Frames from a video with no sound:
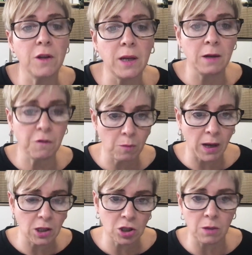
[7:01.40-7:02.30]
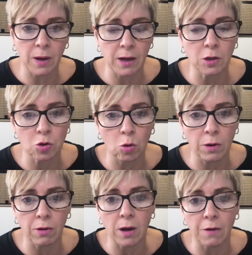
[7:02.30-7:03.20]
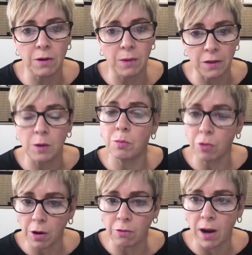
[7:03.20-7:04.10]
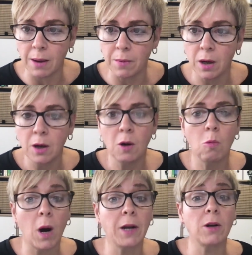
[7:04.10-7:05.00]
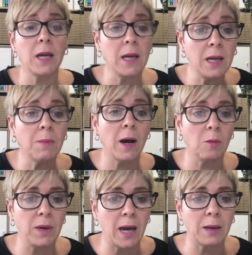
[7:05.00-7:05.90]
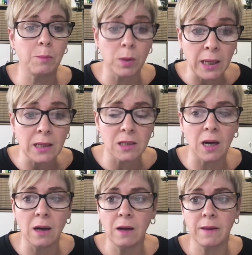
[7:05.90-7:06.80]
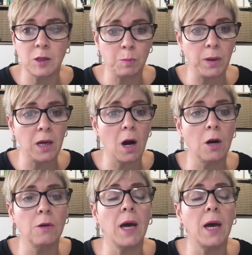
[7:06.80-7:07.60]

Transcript: information about our Trauma Recovery Method program, why not email me at Bonita, that's Bonita,